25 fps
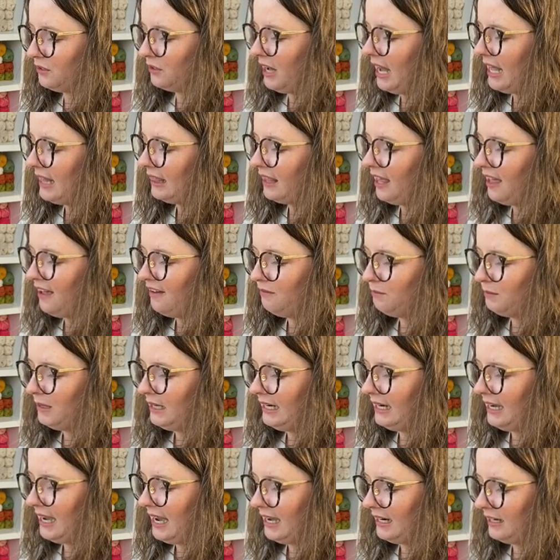I love
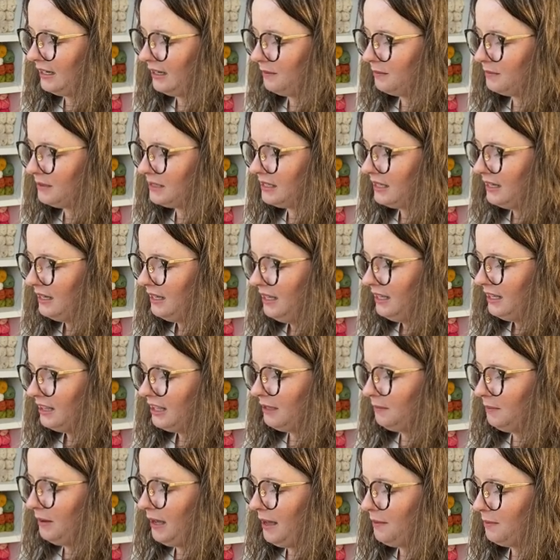mini items.
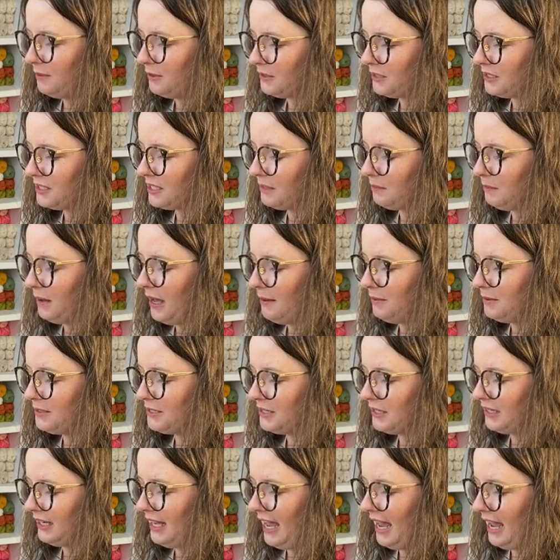The bobbles. The bobbles
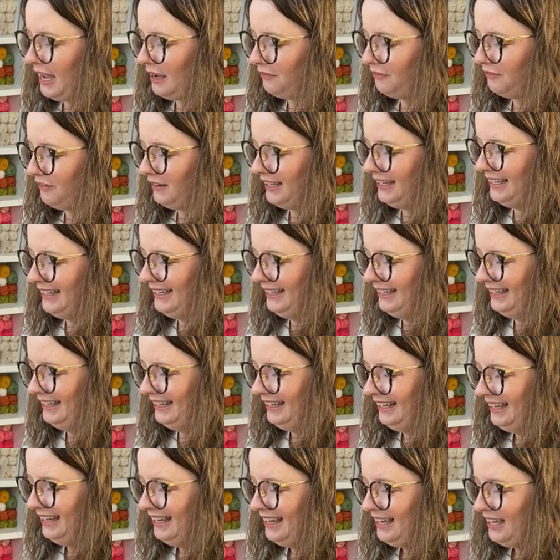are life.
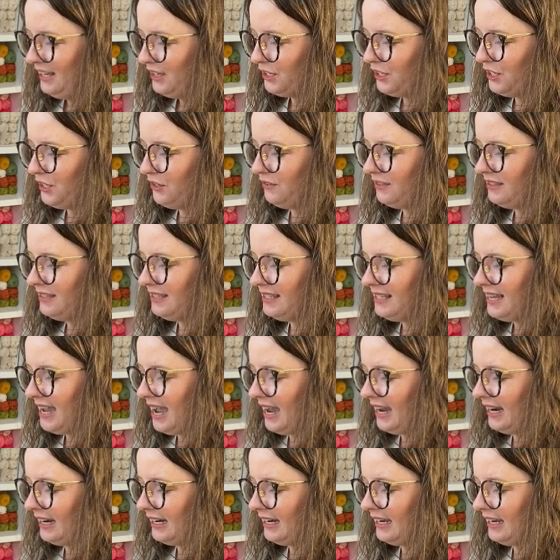Cute and
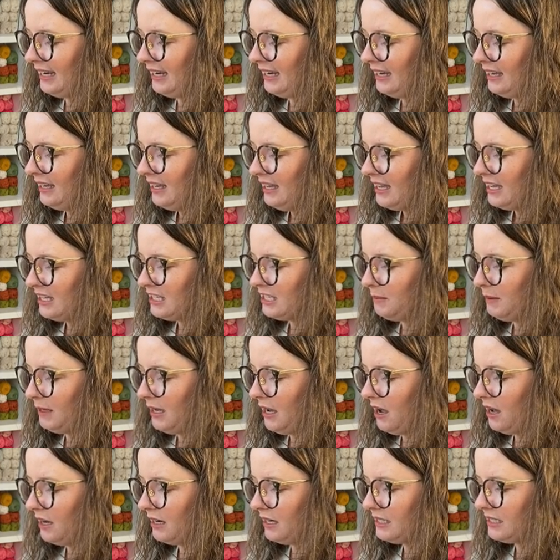tiny, and to be
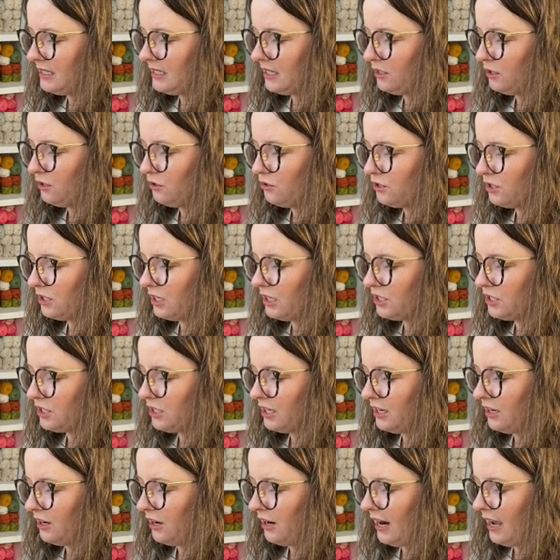honest, a new tradition
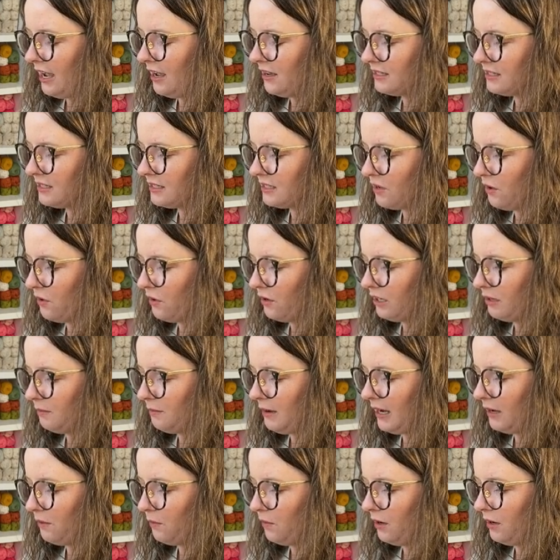in our house is going to
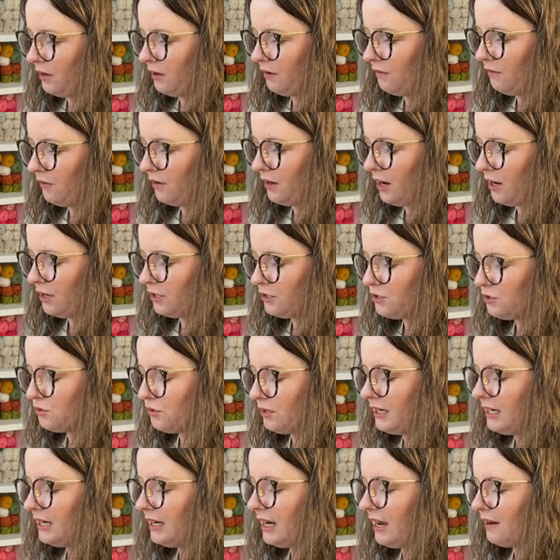make one for our
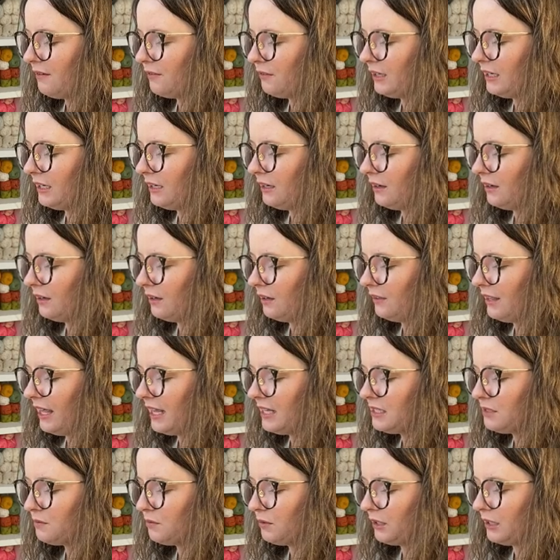tree every year.
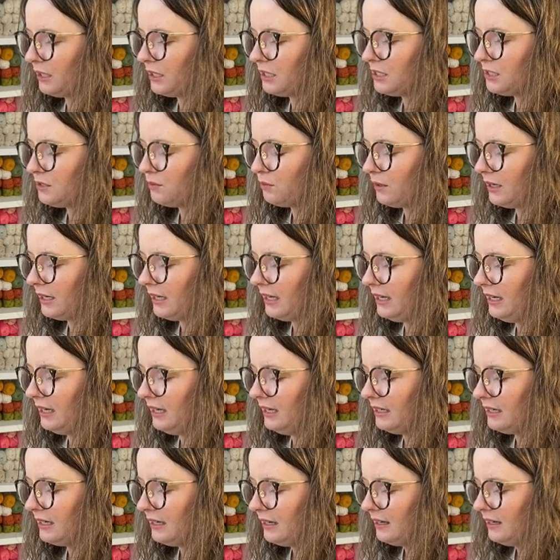That's really
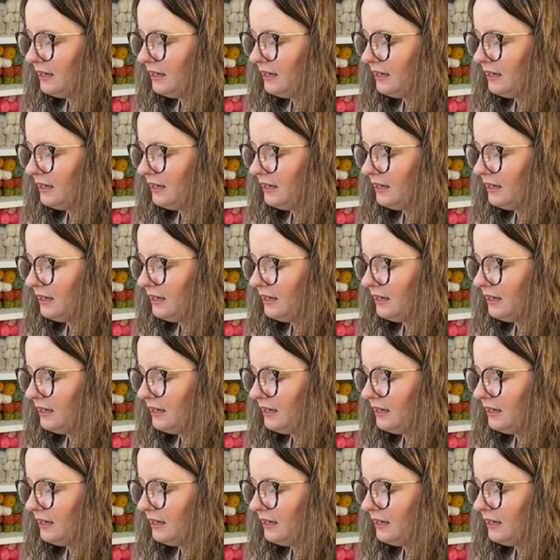sweet.